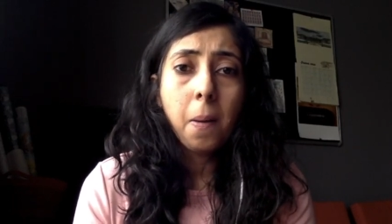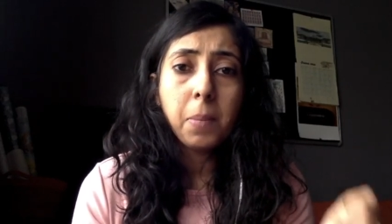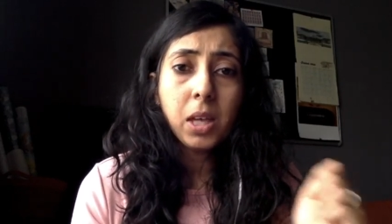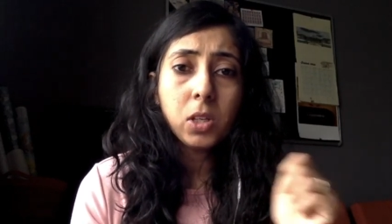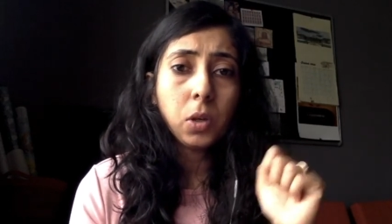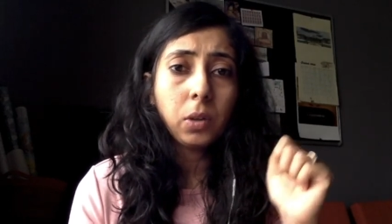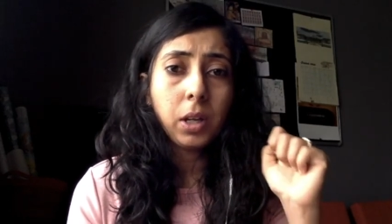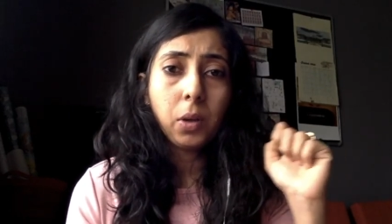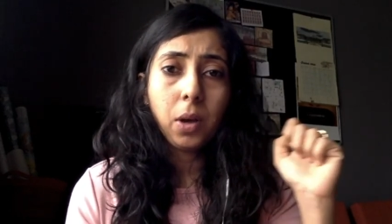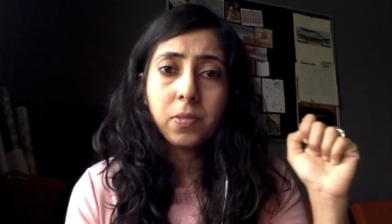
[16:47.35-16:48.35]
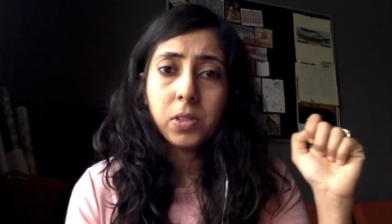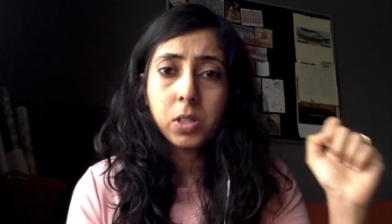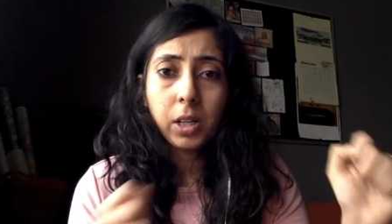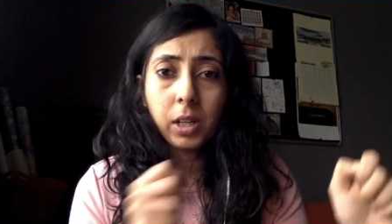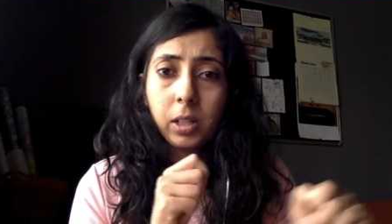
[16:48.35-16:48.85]
make sure that you have
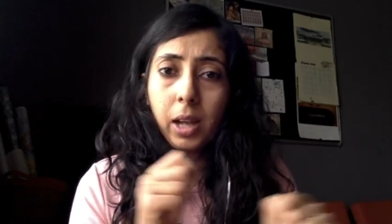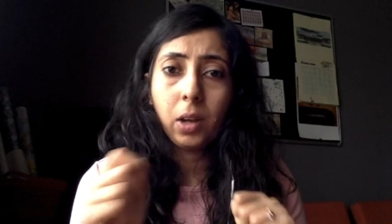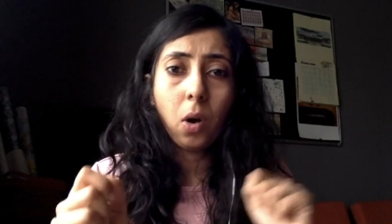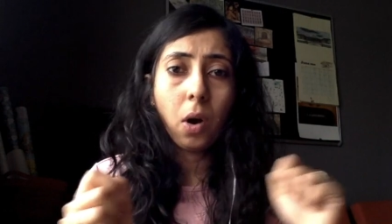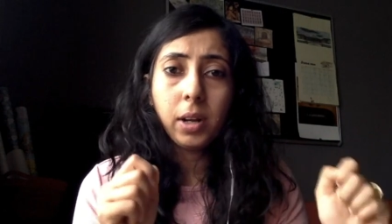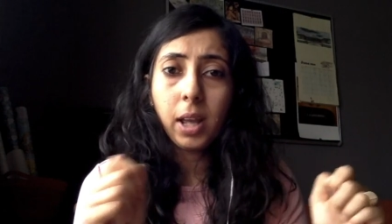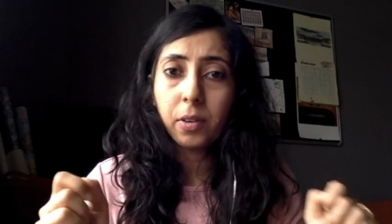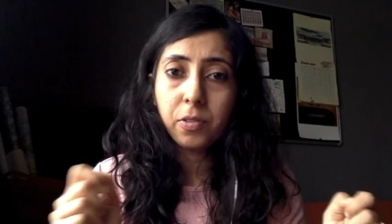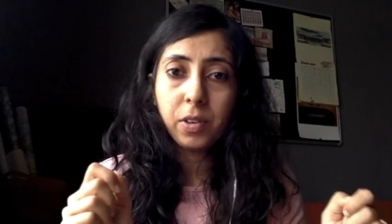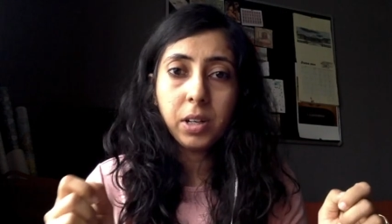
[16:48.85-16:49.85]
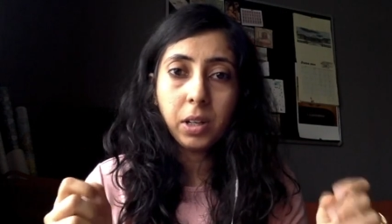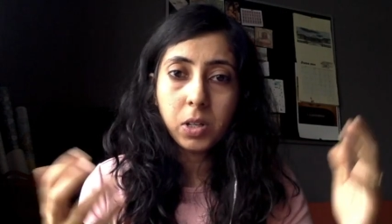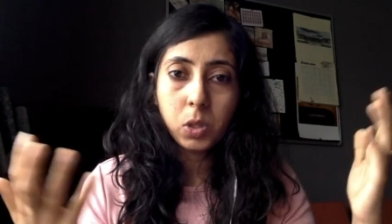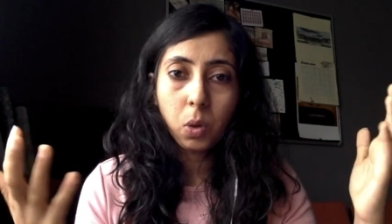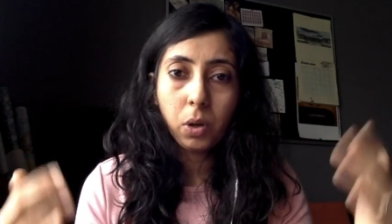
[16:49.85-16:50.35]
strict like contact
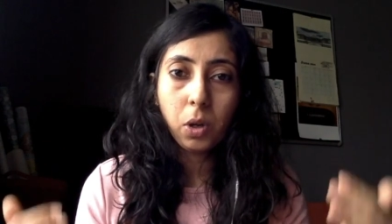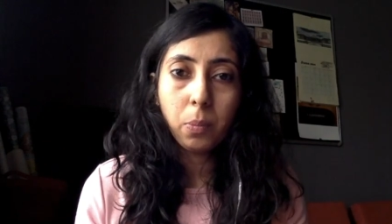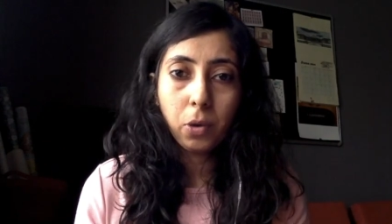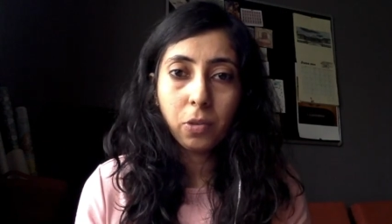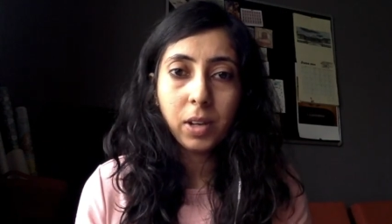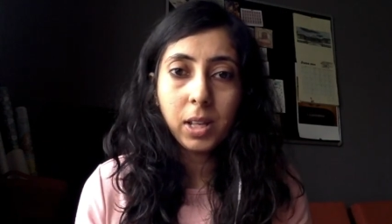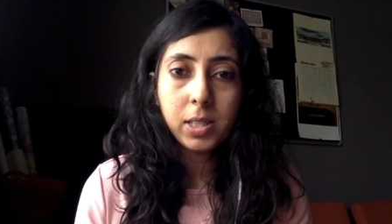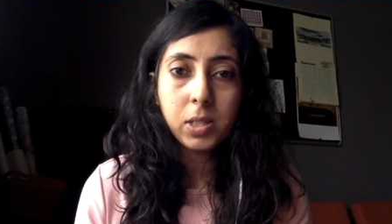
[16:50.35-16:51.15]
filters on your profile,